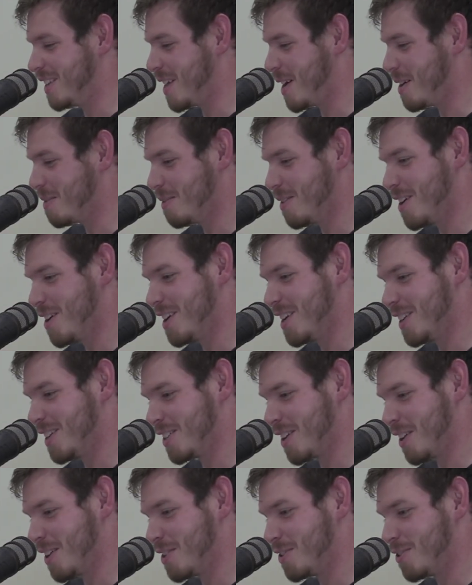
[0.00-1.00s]
That word
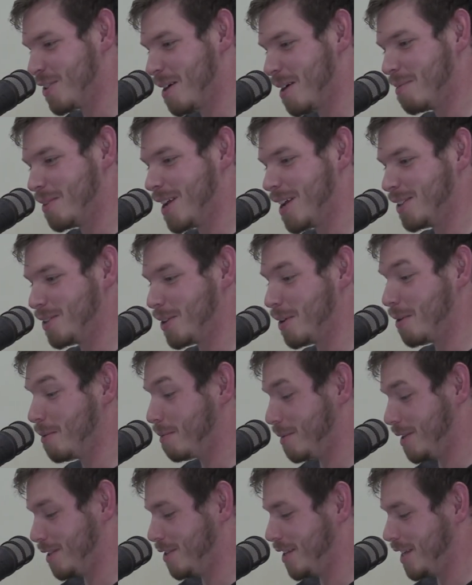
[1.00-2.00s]
is going to drive me nuts. I'm
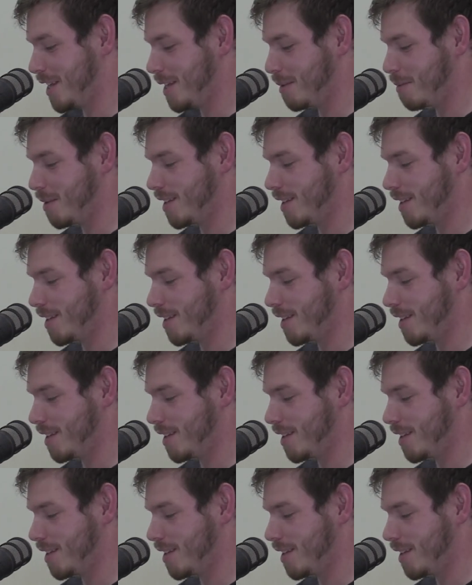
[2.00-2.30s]
going to be thinking